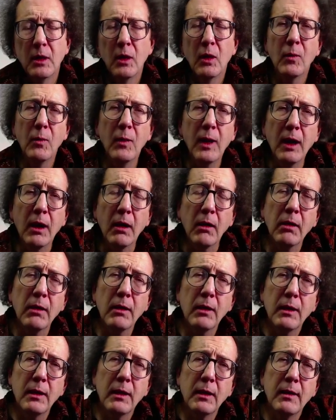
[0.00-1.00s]
Well,
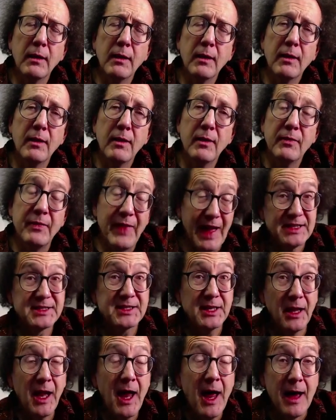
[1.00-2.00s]
that's a
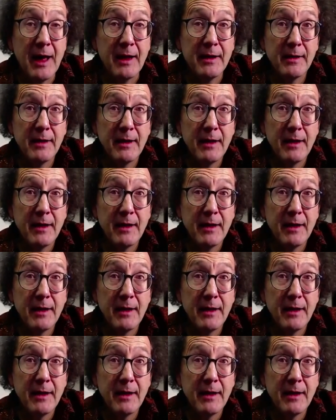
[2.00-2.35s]
lot.